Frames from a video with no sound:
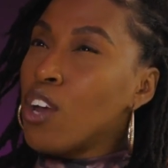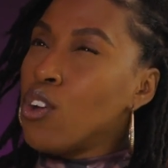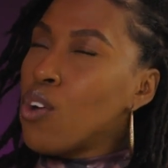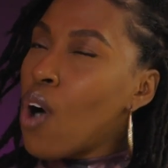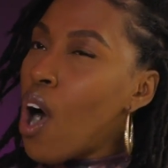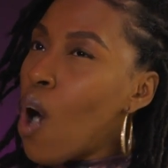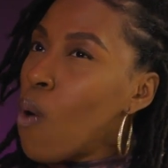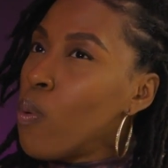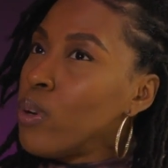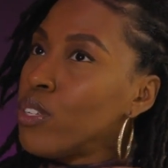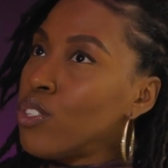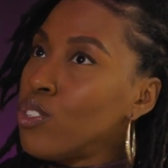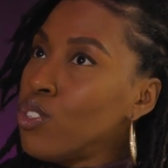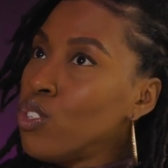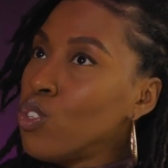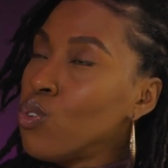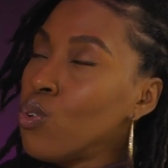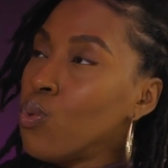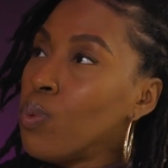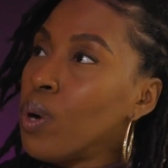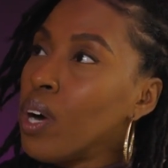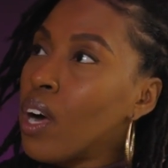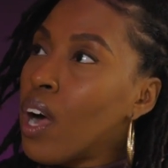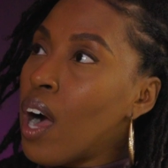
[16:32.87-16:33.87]
always knew
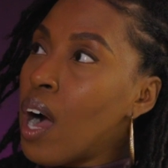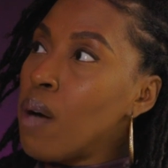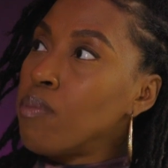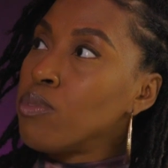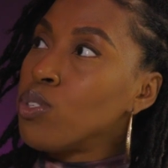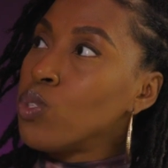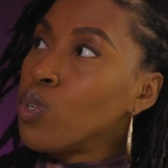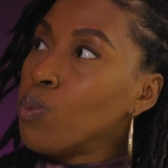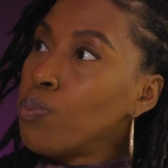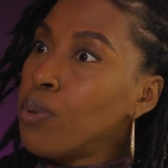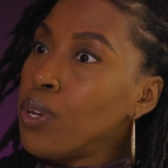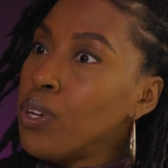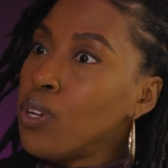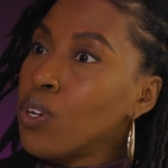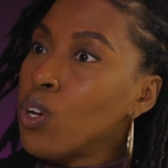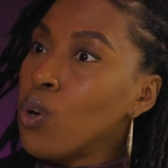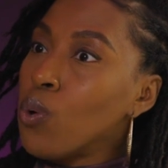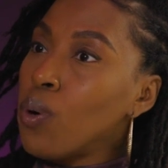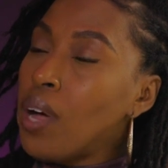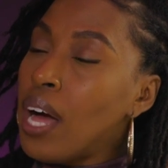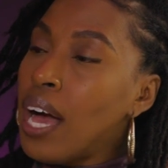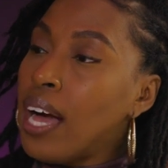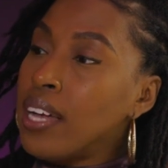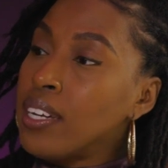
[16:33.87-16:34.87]
it would come to a
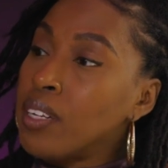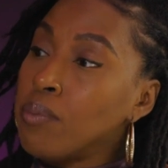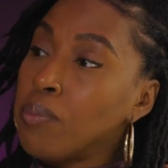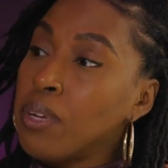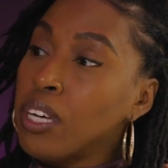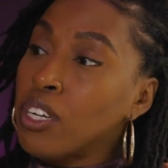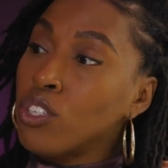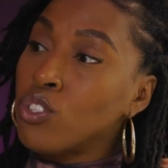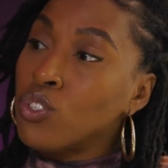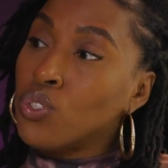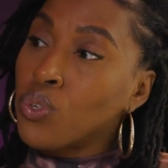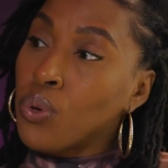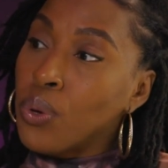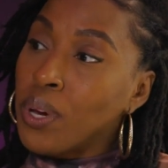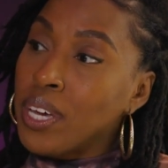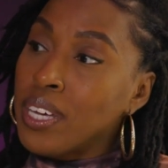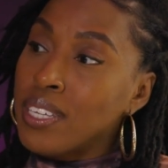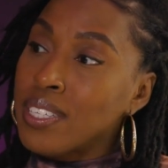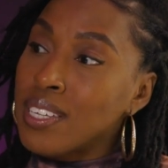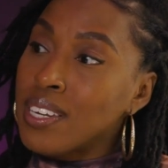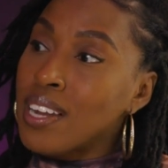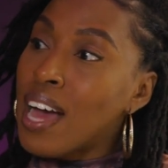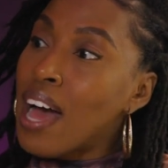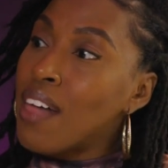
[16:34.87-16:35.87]
pinnacle. I had to make a
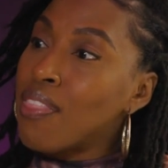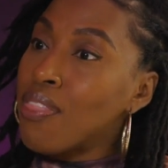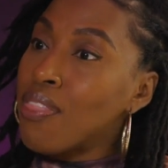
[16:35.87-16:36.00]
choice, and I